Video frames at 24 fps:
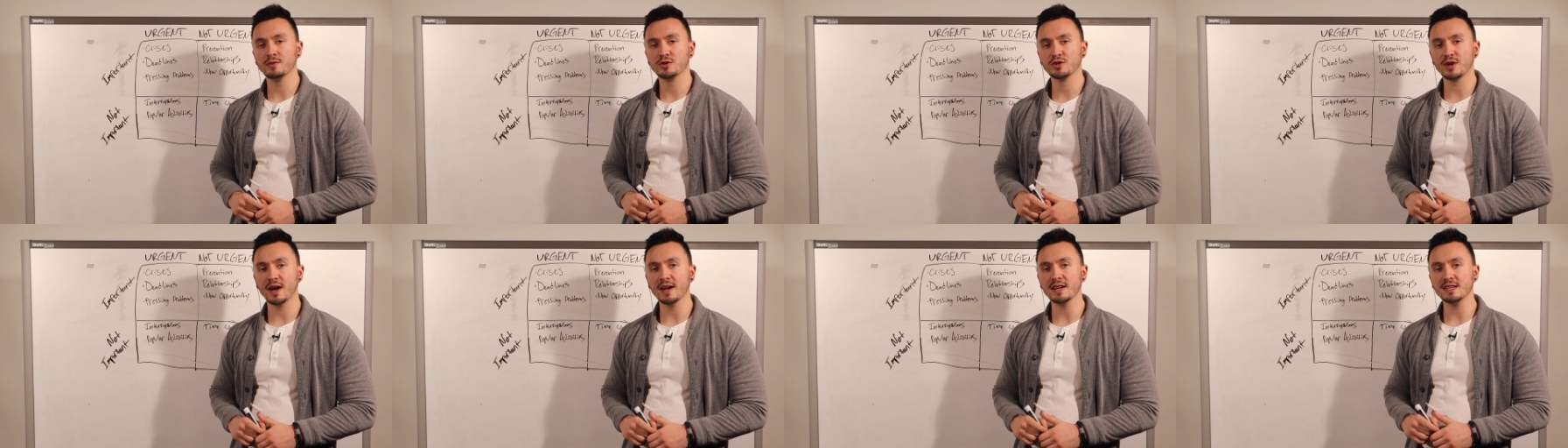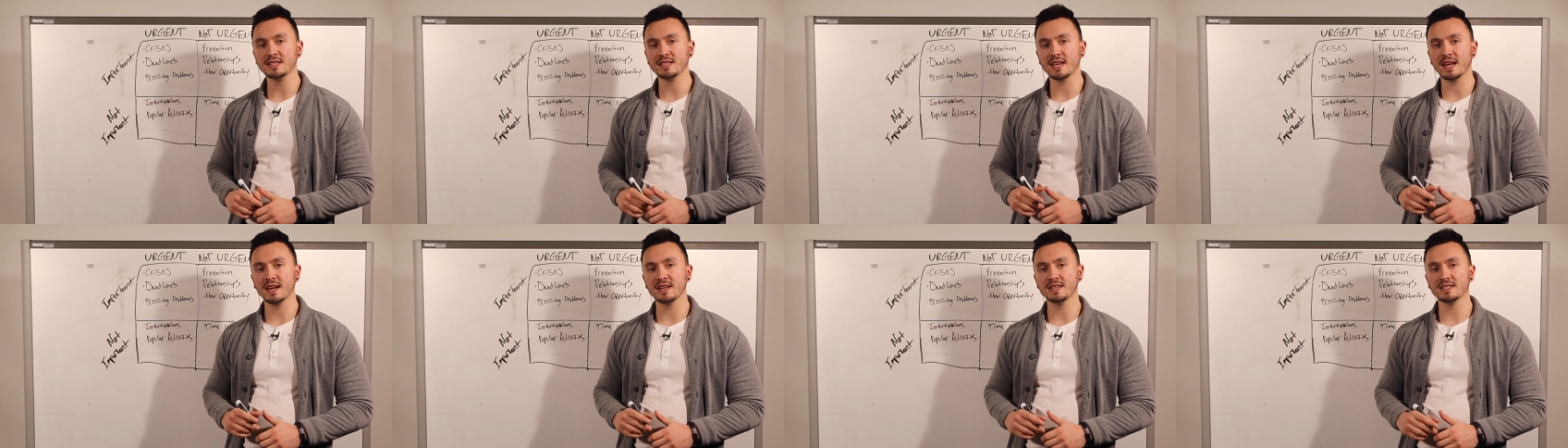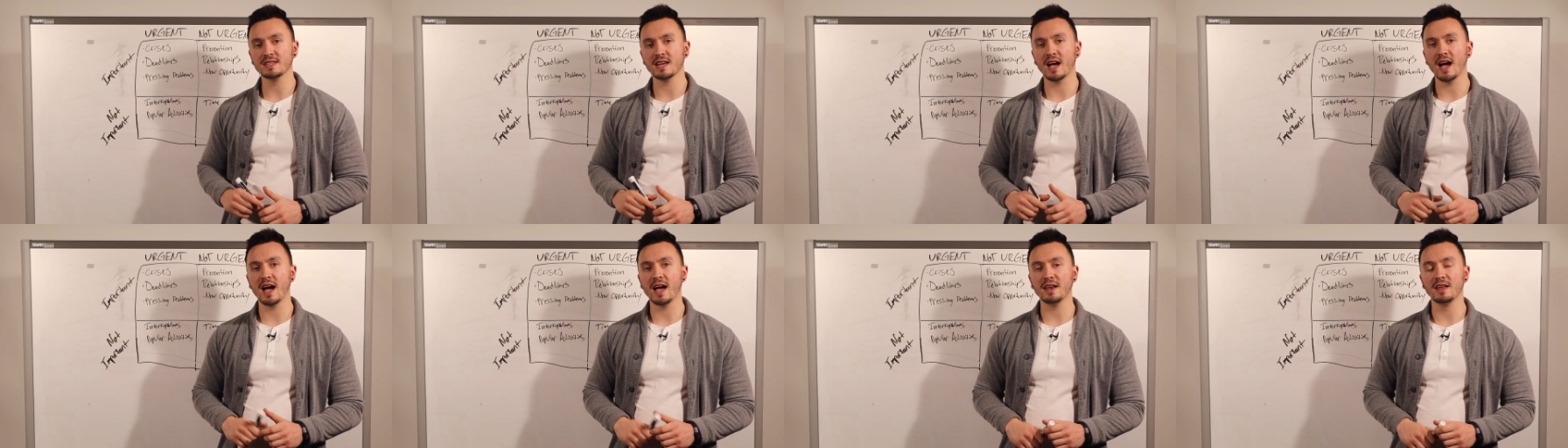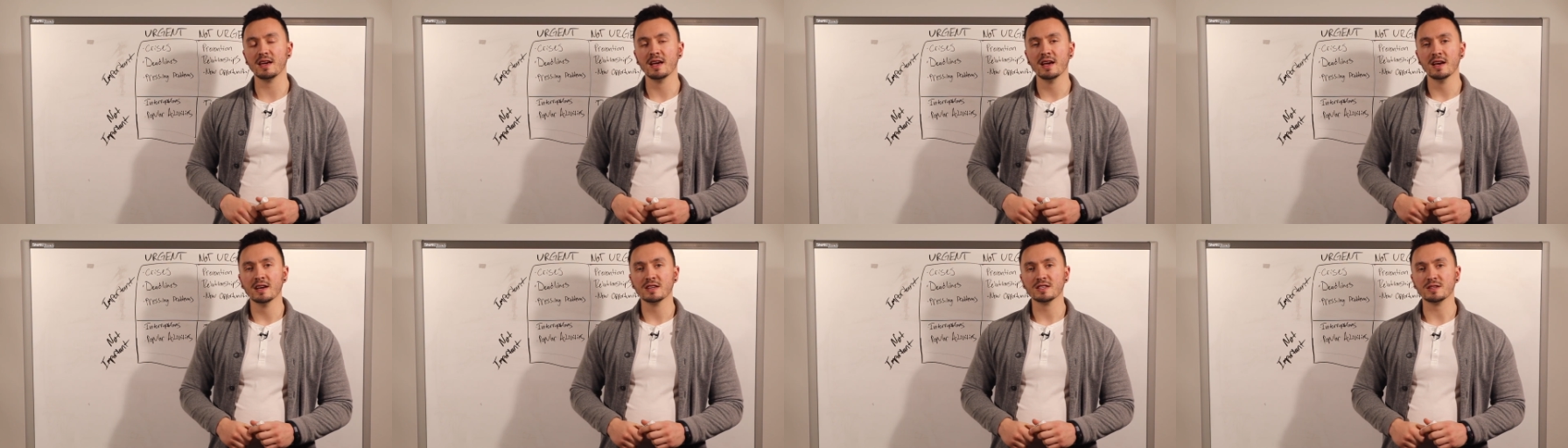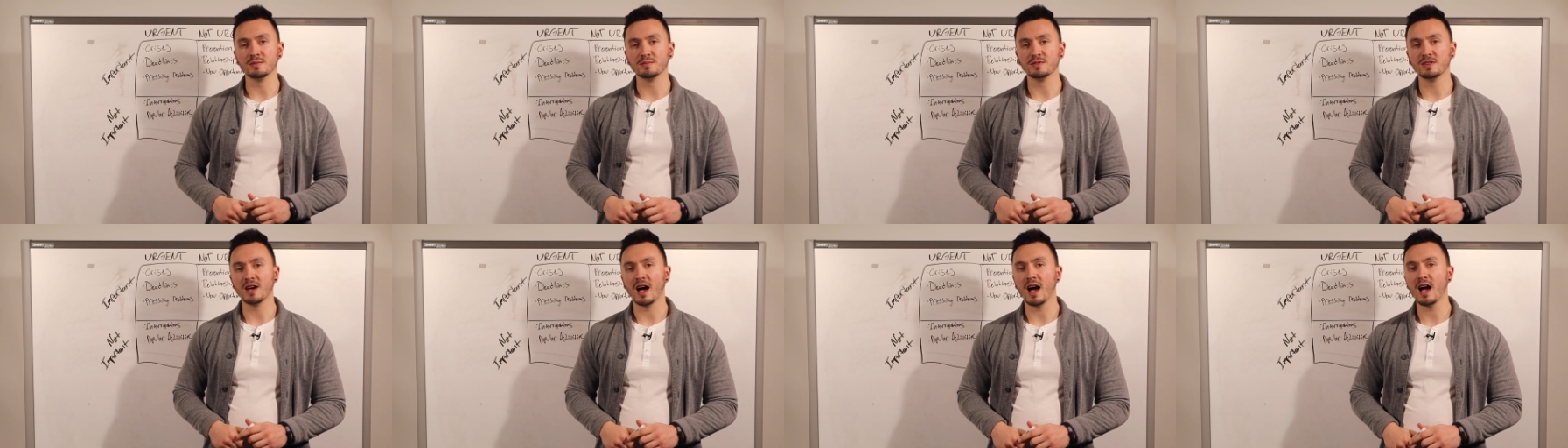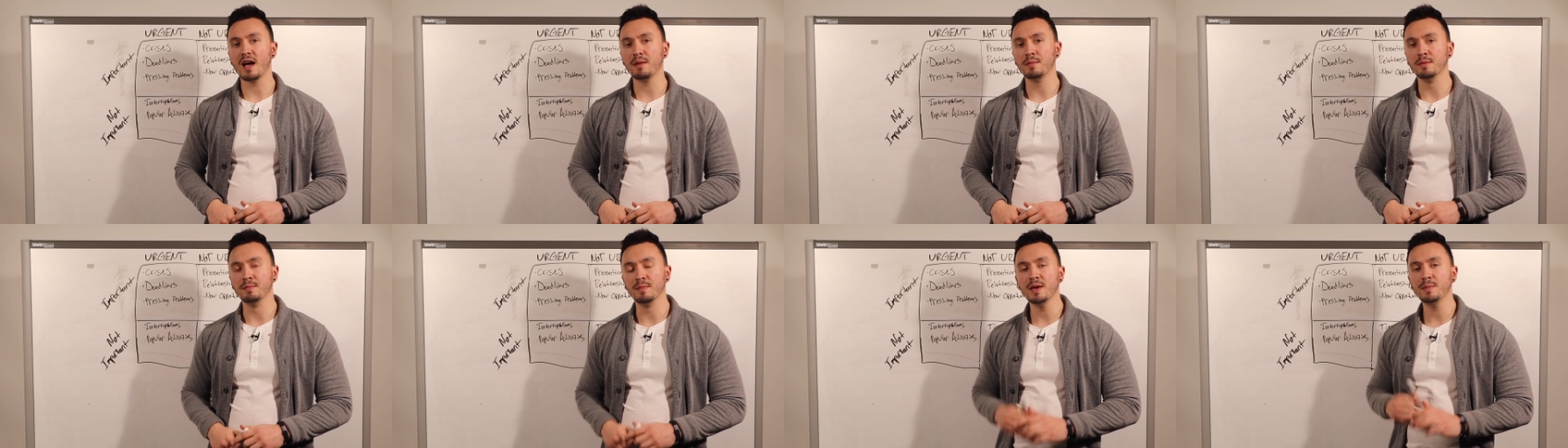Try to set aside some
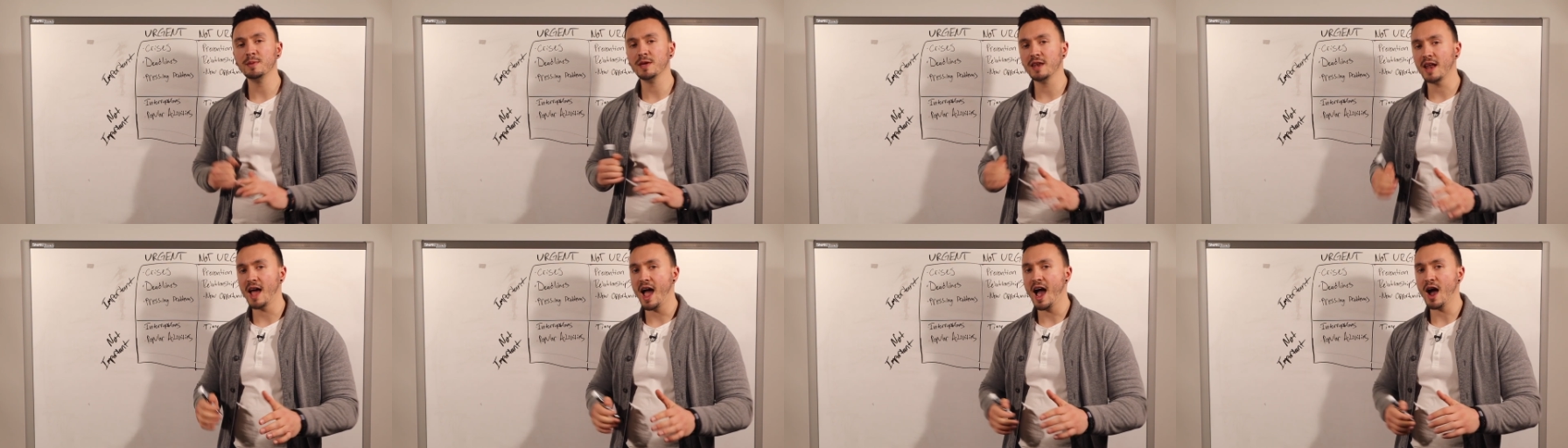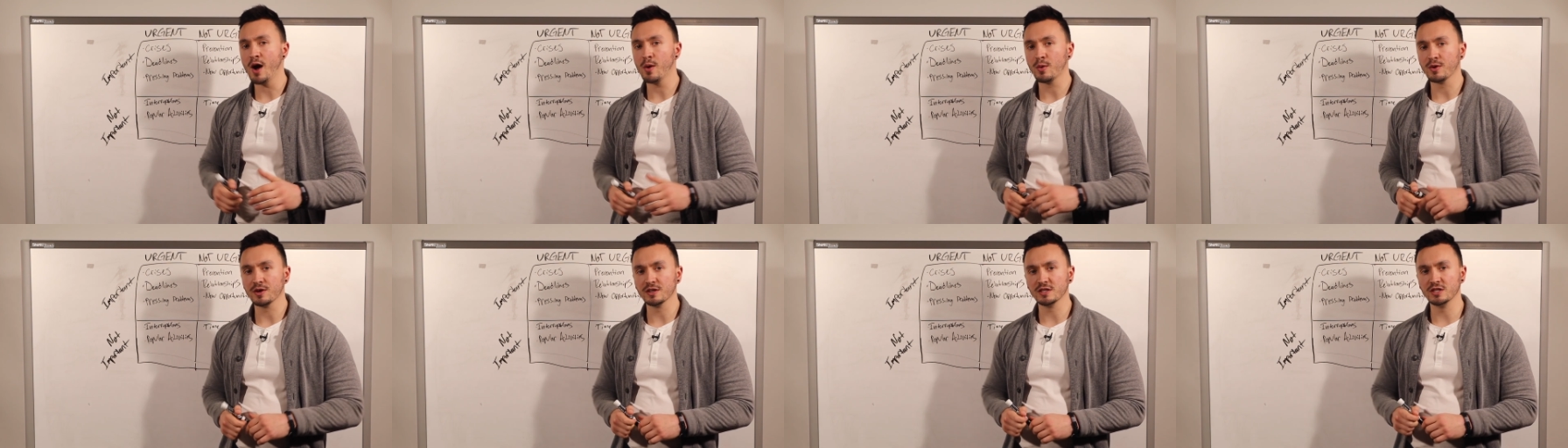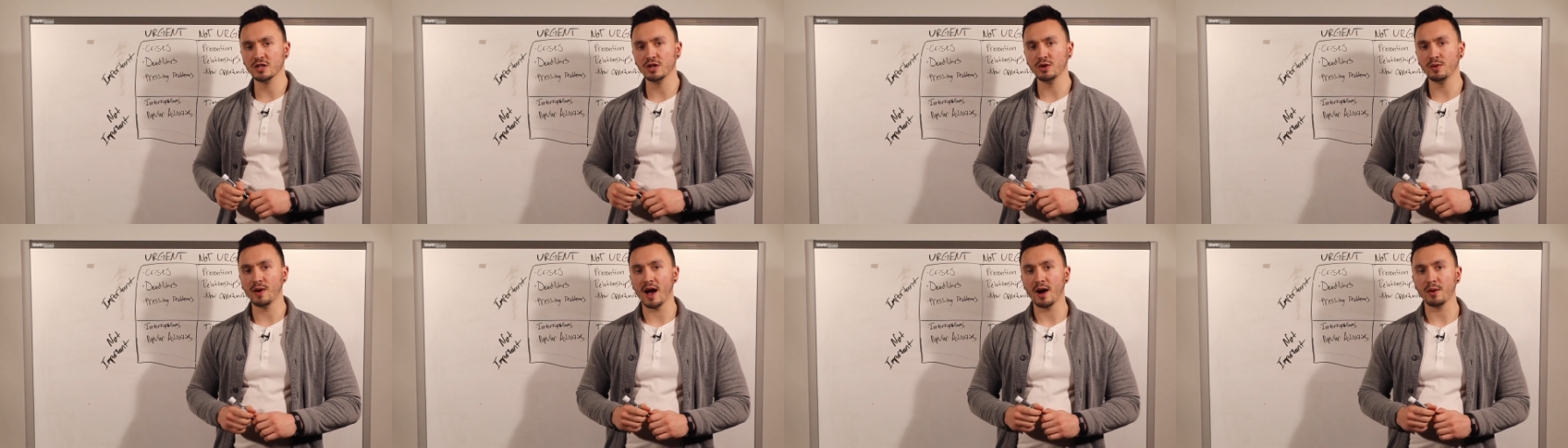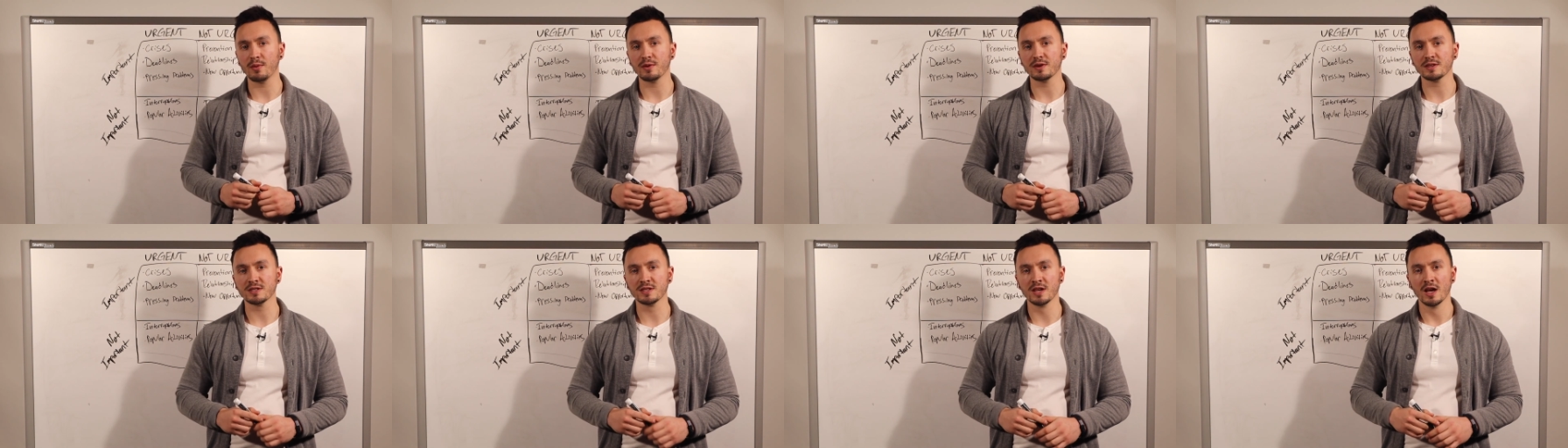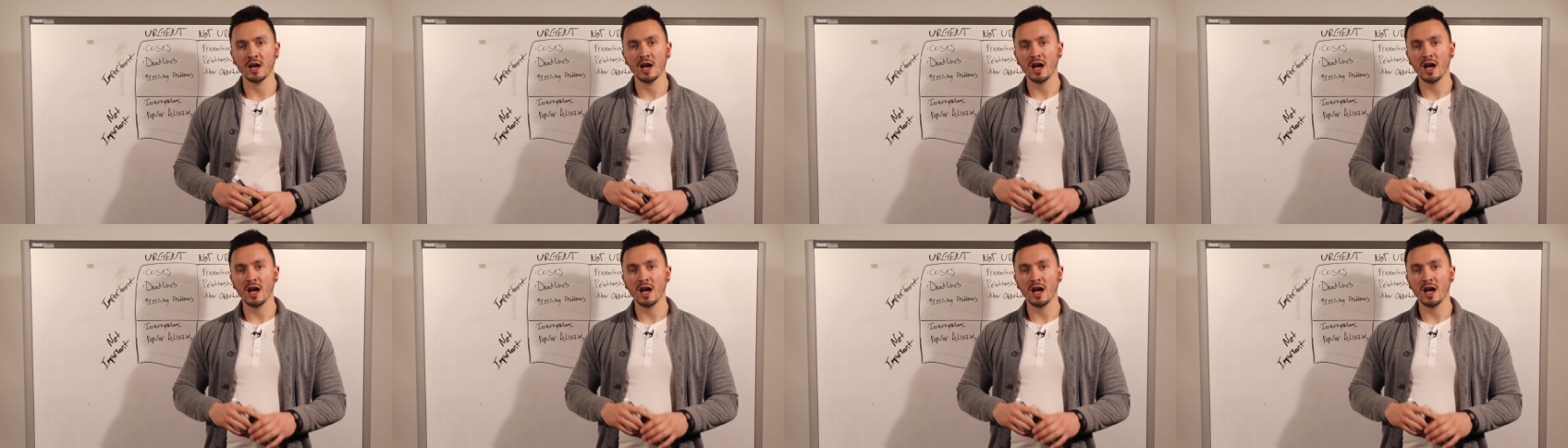time, maybe an hour to 2 hours,